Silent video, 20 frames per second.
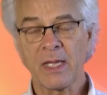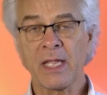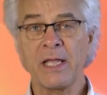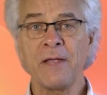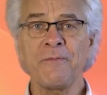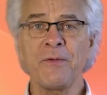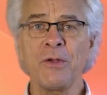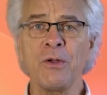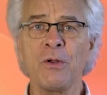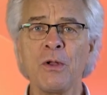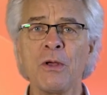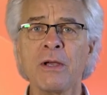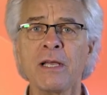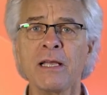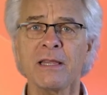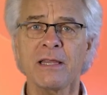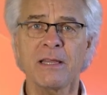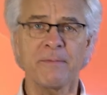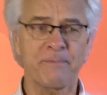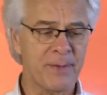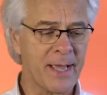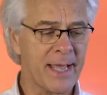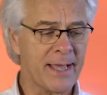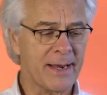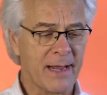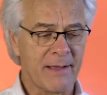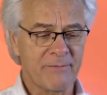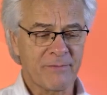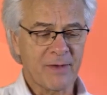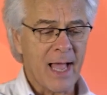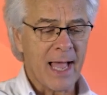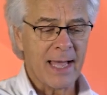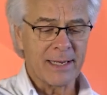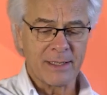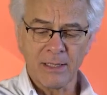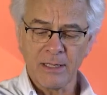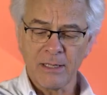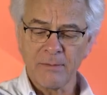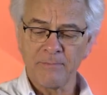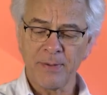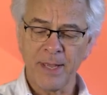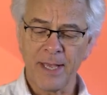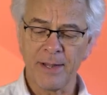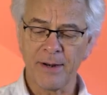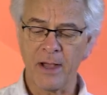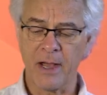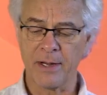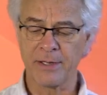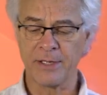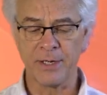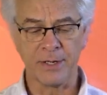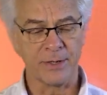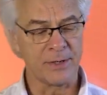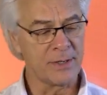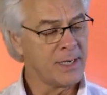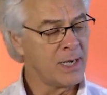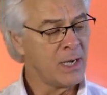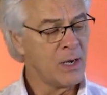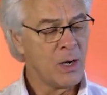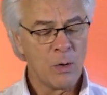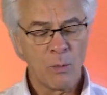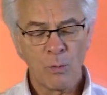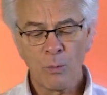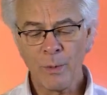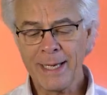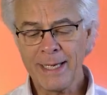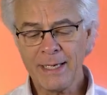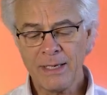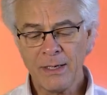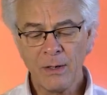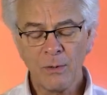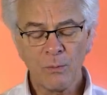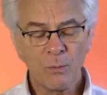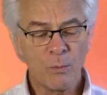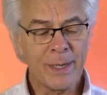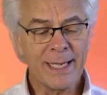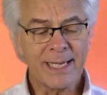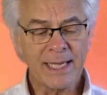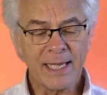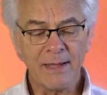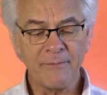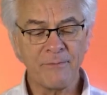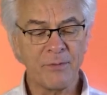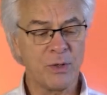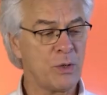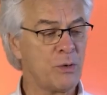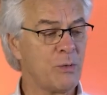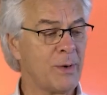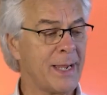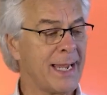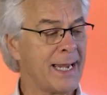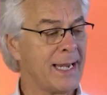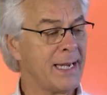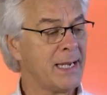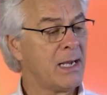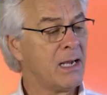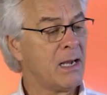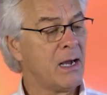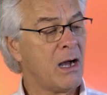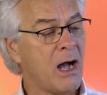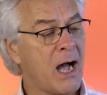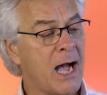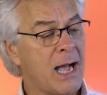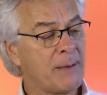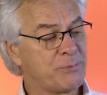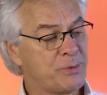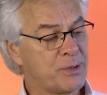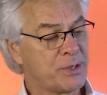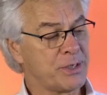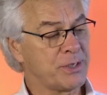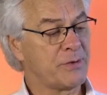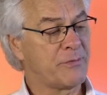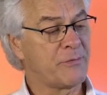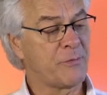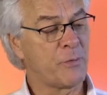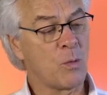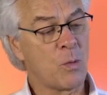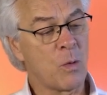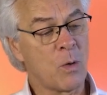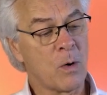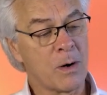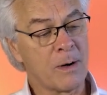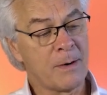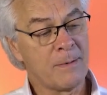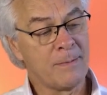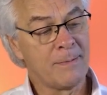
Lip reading: If you look at the pen, I've got the pen on here. We give you a option for